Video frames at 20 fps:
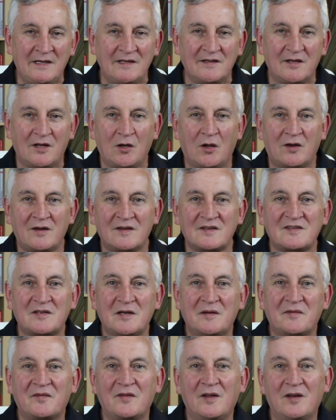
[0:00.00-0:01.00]
A lot of the
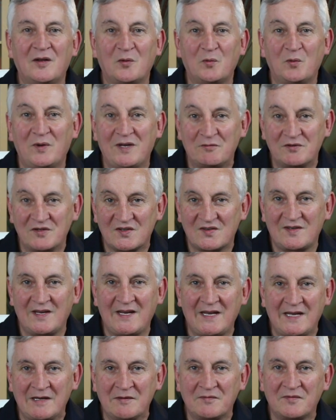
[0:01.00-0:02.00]
stuff that we
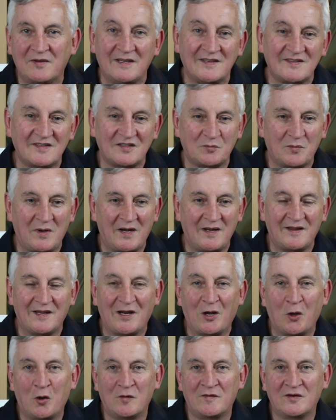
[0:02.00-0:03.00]
receive, and this is where the
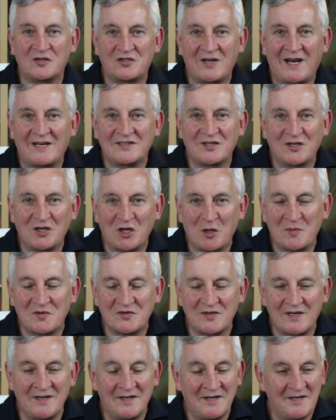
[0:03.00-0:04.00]
law of attraction comes
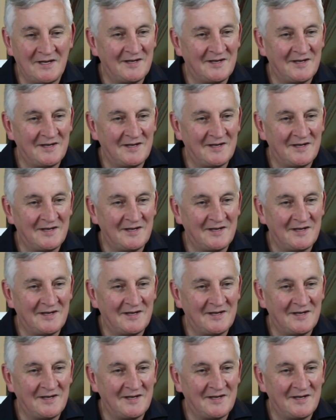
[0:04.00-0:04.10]
in.